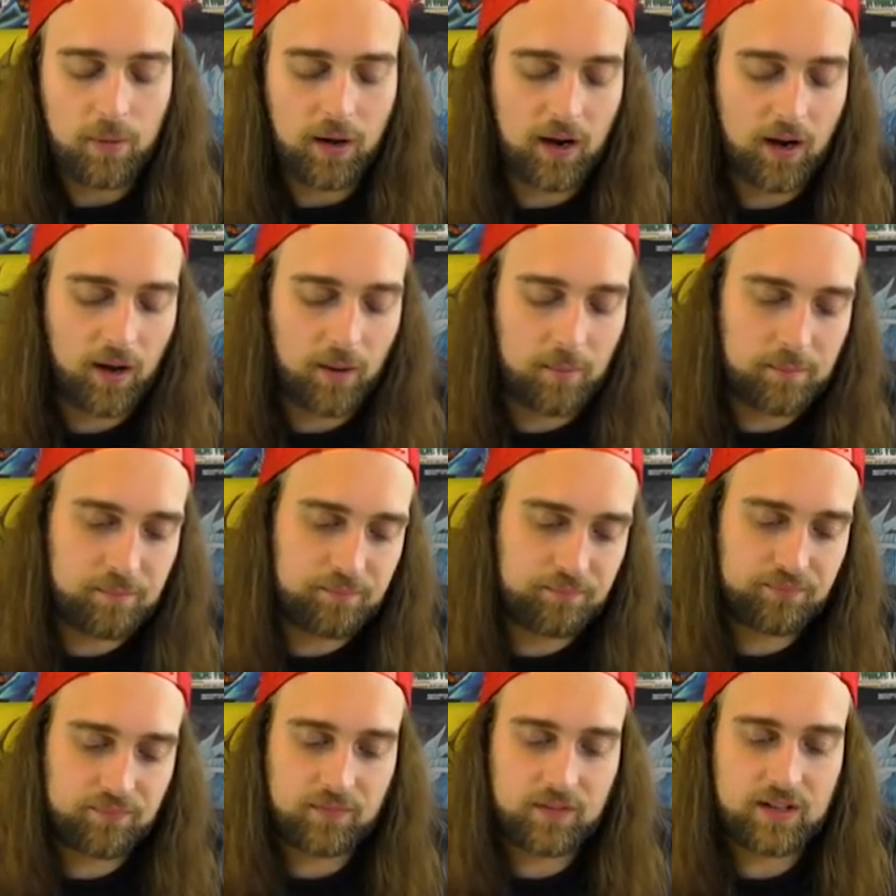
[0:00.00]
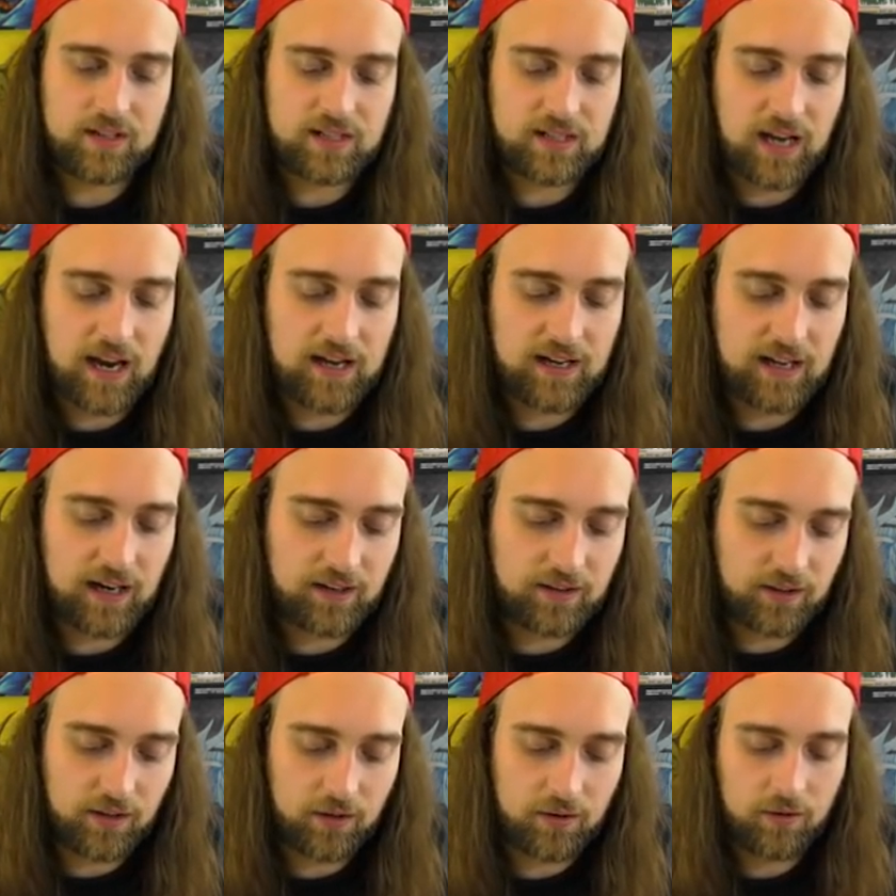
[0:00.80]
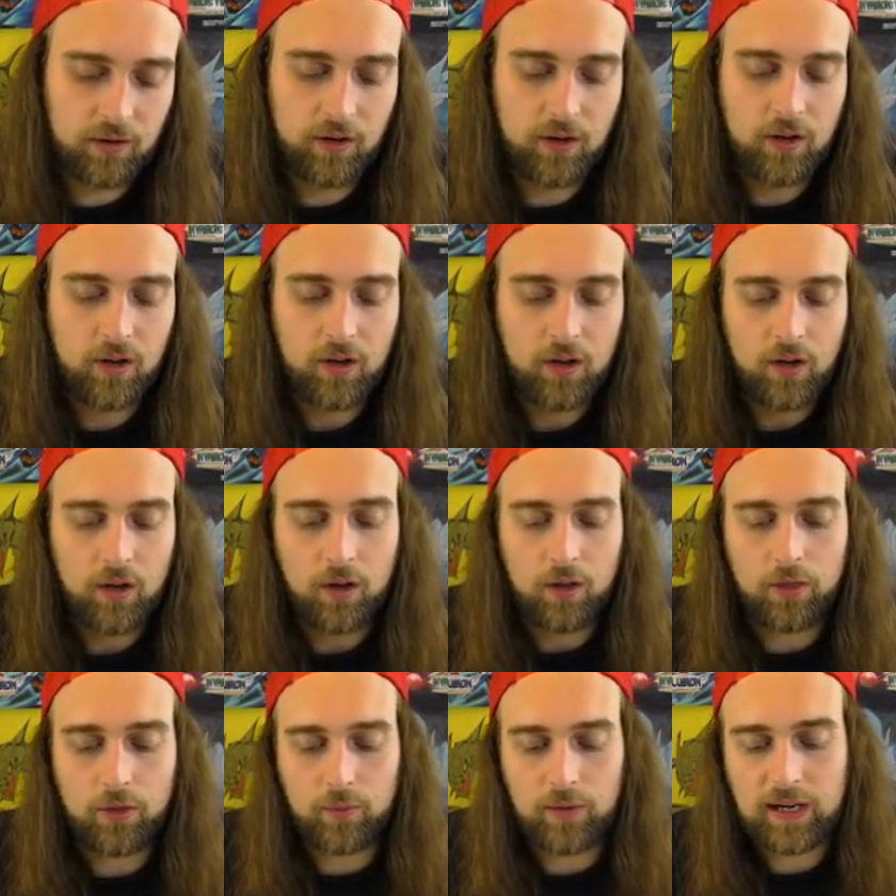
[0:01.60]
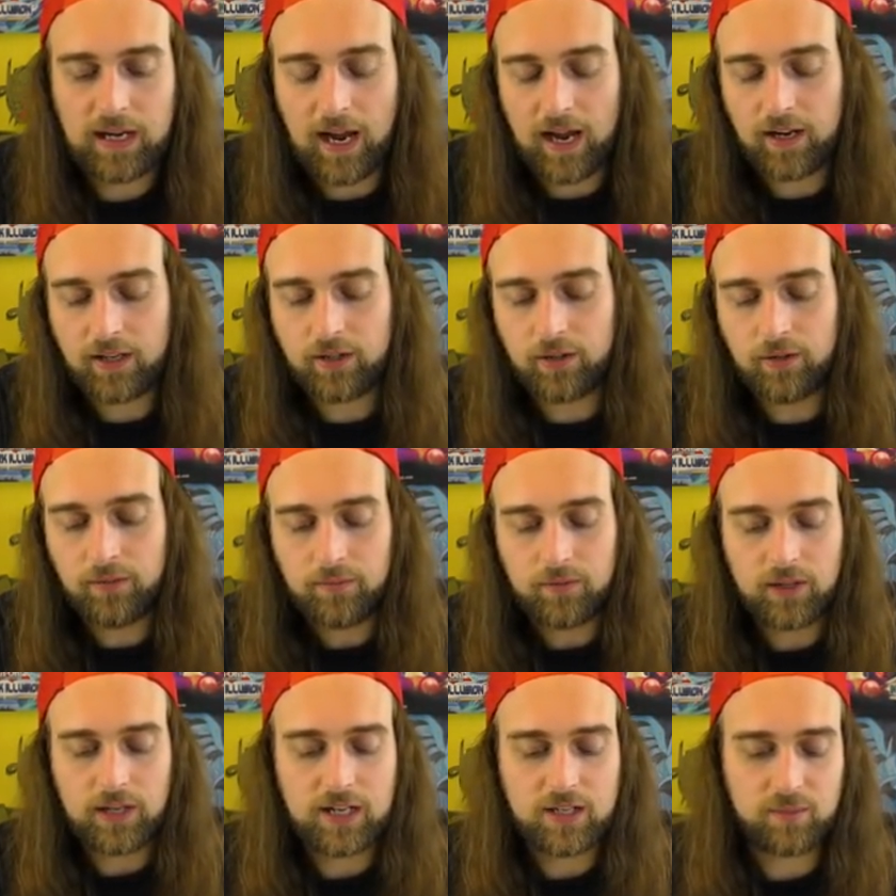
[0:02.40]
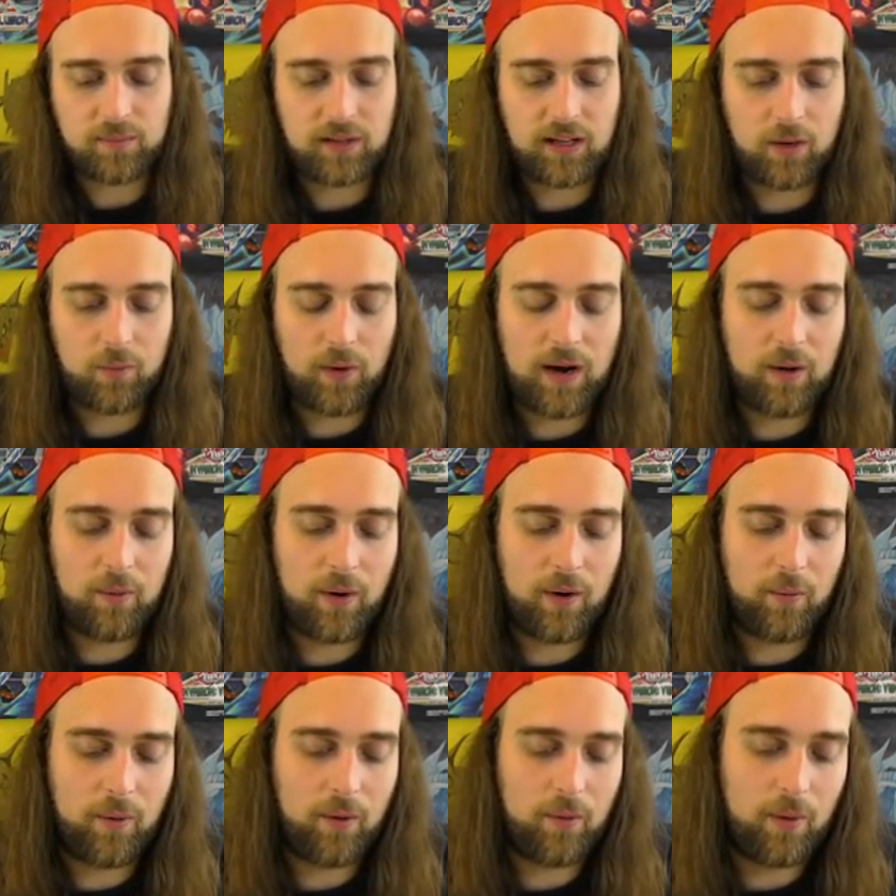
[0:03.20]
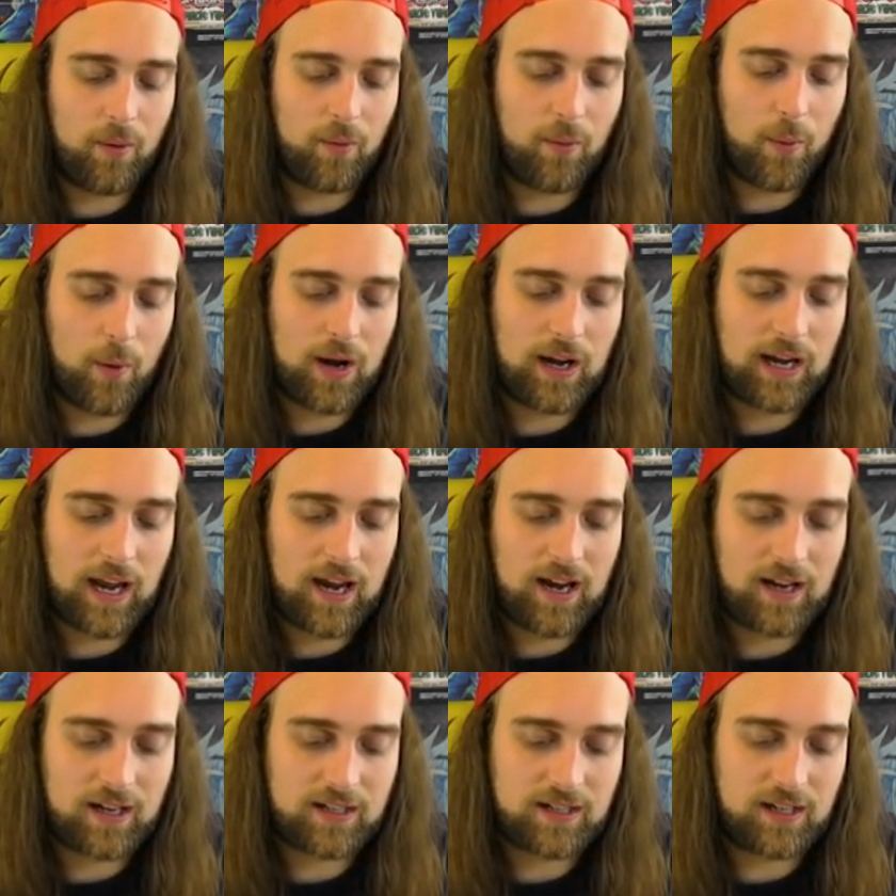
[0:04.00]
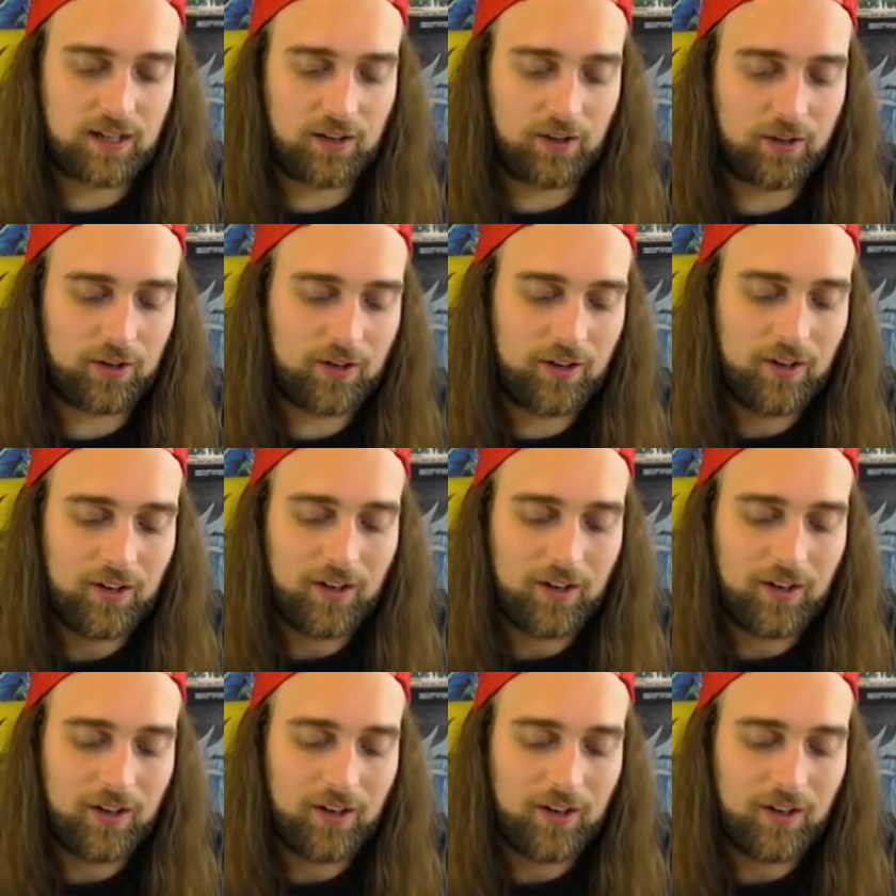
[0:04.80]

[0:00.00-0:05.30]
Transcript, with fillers: But um, the side deck though. Three Kycoo, you guys would be like, wait, wait, wait, wait, wait, wait, Chaos Killer.